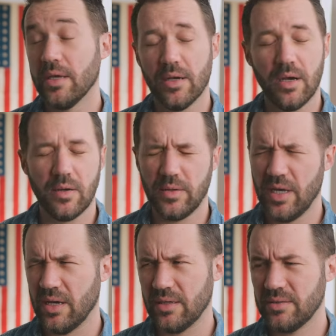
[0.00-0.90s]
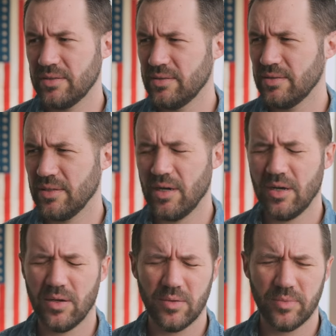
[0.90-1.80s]
oh, yeah. sibling
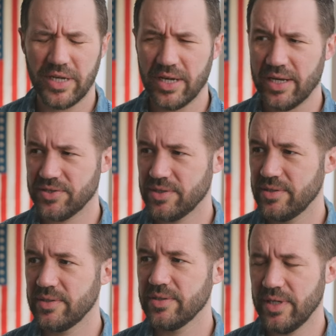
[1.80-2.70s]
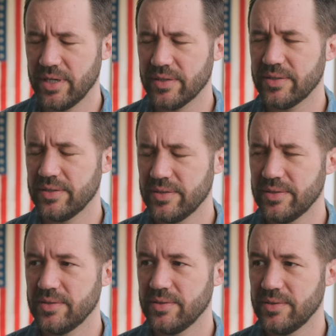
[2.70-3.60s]
oh, to that lineup. Yeah. I think
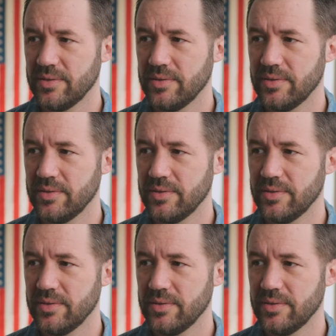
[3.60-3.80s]
it's